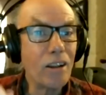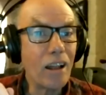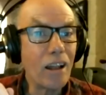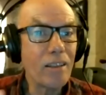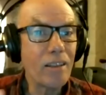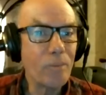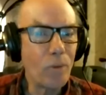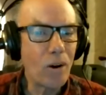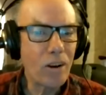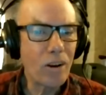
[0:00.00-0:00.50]

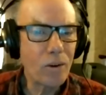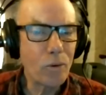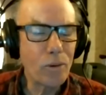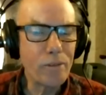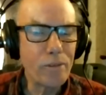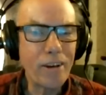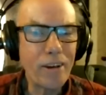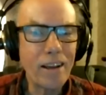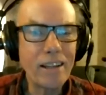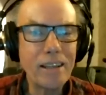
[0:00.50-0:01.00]
like what I call the
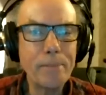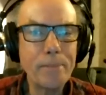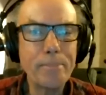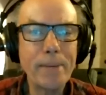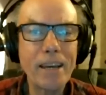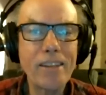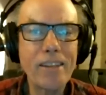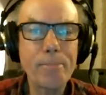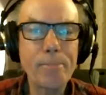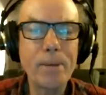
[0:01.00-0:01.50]
violin
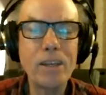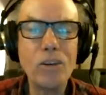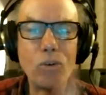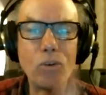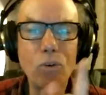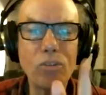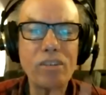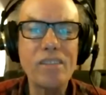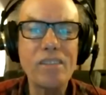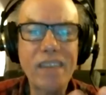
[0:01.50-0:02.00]
pegs, but
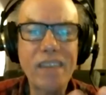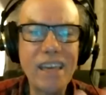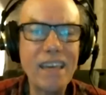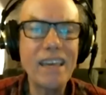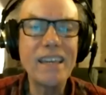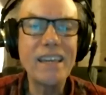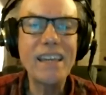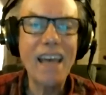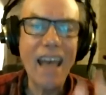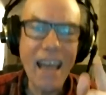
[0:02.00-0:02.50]
yours is
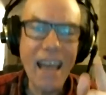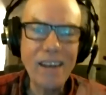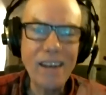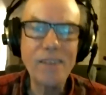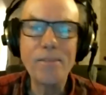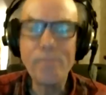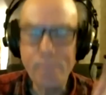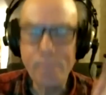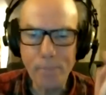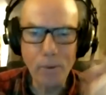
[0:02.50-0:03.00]
geared
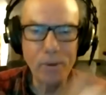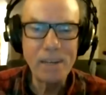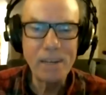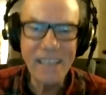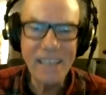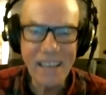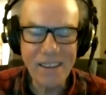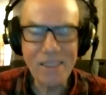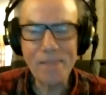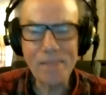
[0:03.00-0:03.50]
and
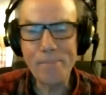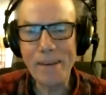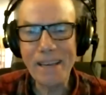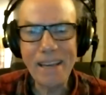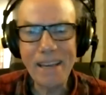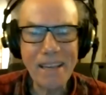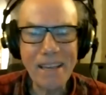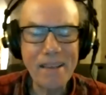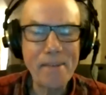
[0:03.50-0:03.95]
pointing out the back.